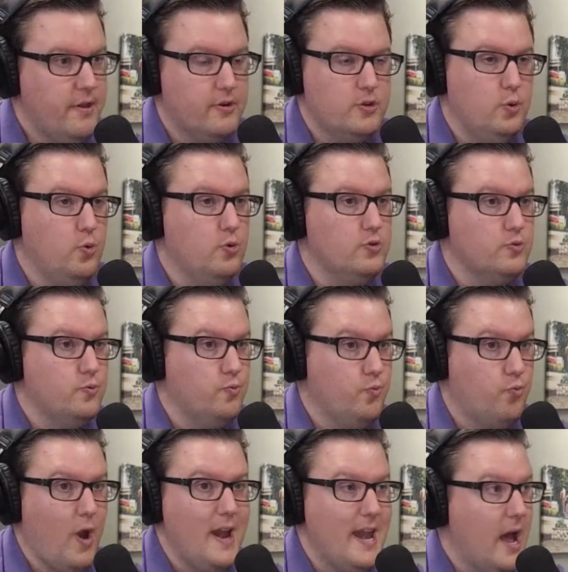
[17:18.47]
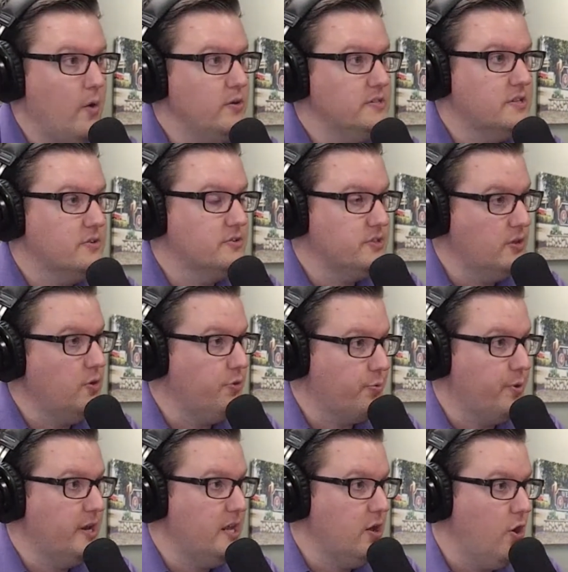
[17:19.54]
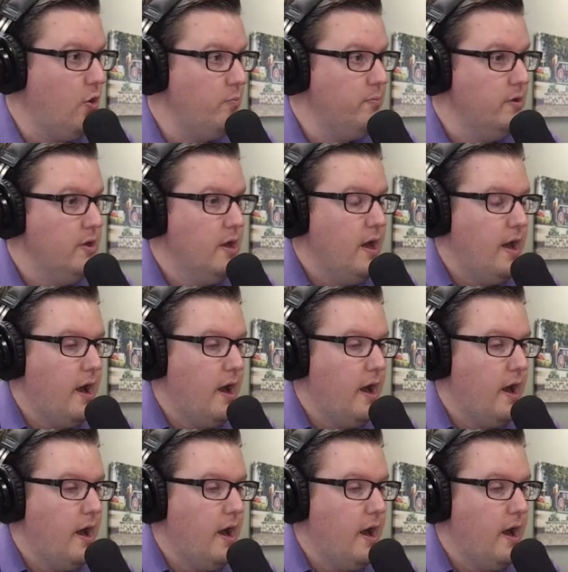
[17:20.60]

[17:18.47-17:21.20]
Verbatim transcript: Their tool right now is their Zillow three D Home.